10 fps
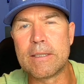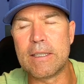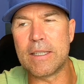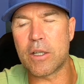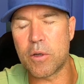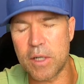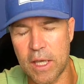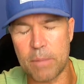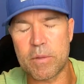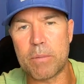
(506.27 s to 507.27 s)
Uh, could have
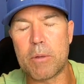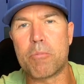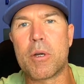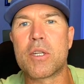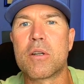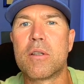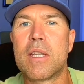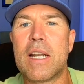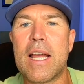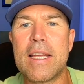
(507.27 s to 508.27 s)
kept up the pressure on the
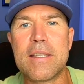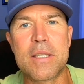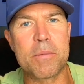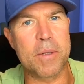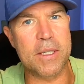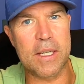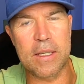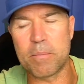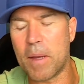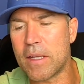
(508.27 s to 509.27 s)
Lions, but
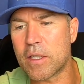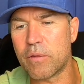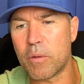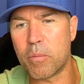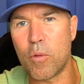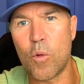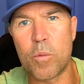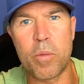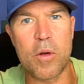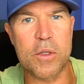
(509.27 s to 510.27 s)
hey, bounce of the
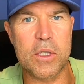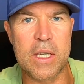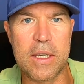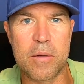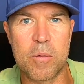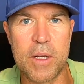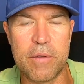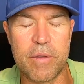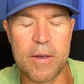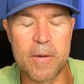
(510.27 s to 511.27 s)
ball, pass here,
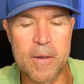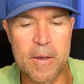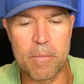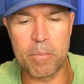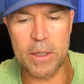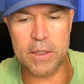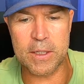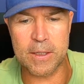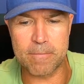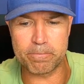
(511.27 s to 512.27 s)
whatever. But
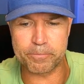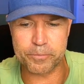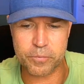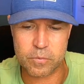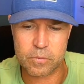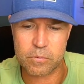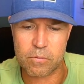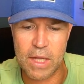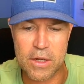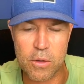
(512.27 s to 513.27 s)
um,
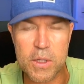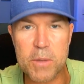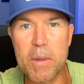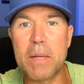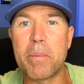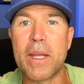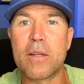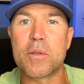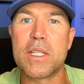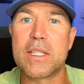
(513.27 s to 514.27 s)
and not as many
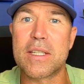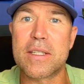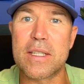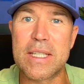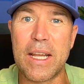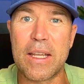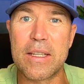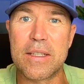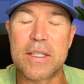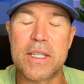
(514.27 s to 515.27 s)
penalties as the
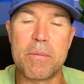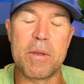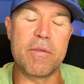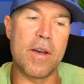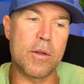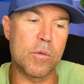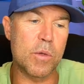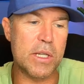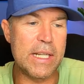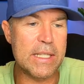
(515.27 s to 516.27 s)
second semi-final,
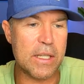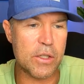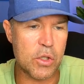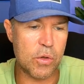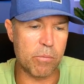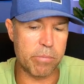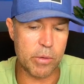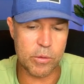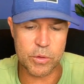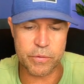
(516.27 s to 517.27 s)
which leads us to the
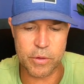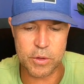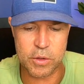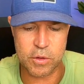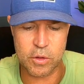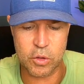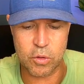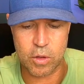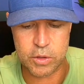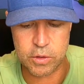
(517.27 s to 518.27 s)
Bulls versus the
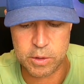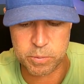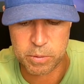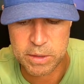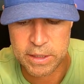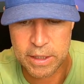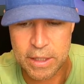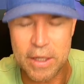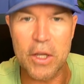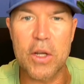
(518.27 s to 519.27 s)
Sharks. So there's probably
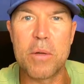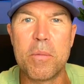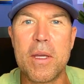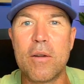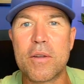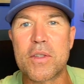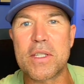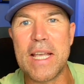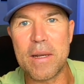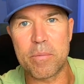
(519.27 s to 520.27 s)
going to be a lot of
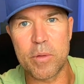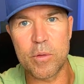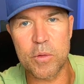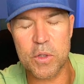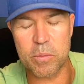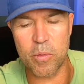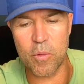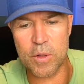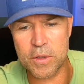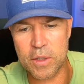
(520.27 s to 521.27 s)
sad Bulls
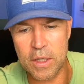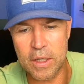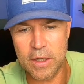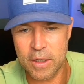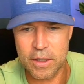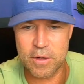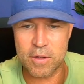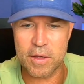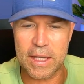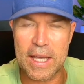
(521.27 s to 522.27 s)
supporters. You
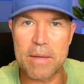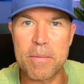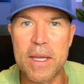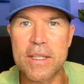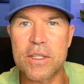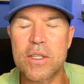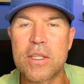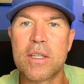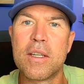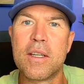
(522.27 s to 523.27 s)
know, the game
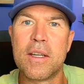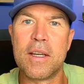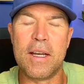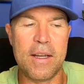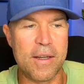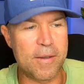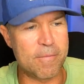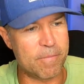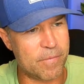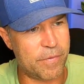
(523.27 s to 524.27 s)
ends uh,
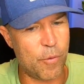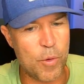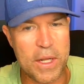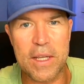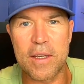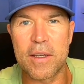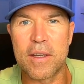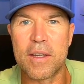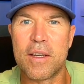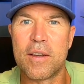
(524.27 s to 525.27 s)
40,
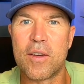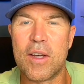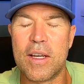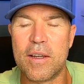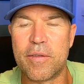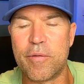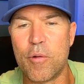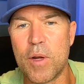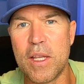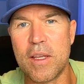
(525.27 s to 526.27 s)
uh,
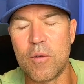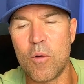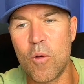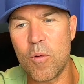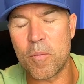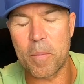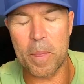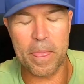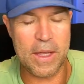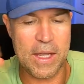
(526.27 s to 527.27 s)
40 all,
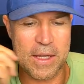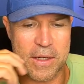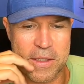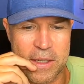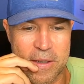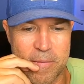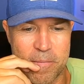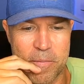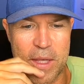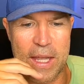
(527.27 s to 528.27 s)
and
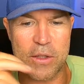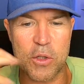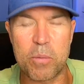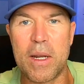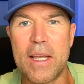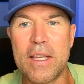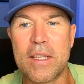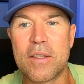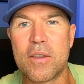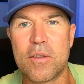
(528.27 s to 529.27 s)
um, they had to
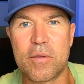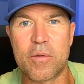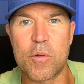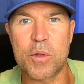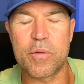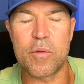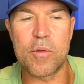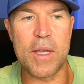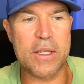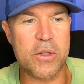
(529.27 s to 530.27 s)
play, of course,
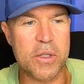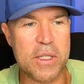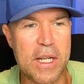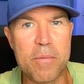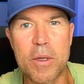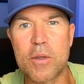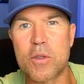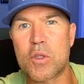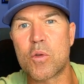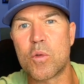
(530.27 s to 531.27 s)
for extra time because
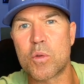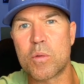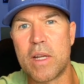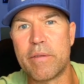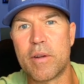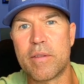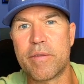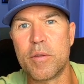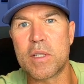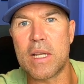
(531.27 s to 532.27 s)
the scores were level at
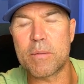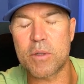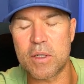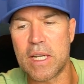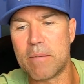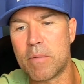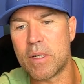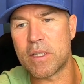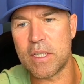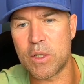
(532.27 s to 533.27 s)
full time, so 10
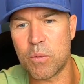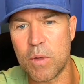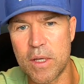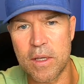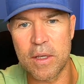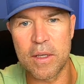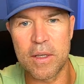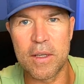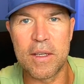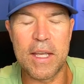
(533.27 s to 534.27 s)
minutes each way
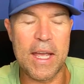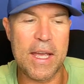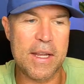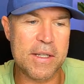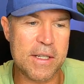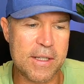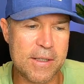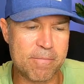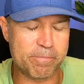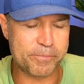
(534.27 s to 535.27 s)
and
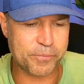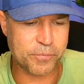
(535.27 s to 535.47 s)
um,